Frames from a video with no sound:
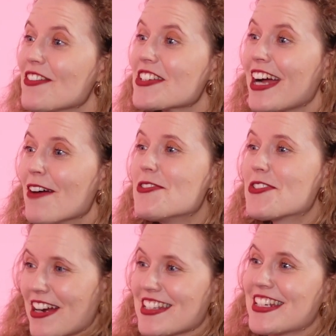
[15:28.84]
have to come
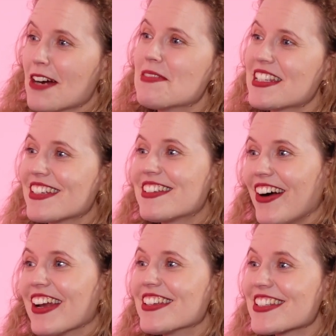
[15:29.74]
dressed up as a
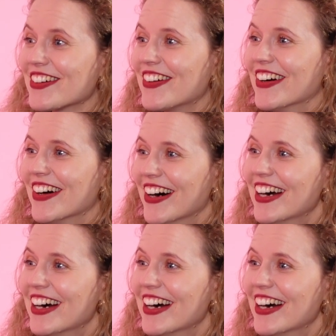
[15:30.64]
dinosaur.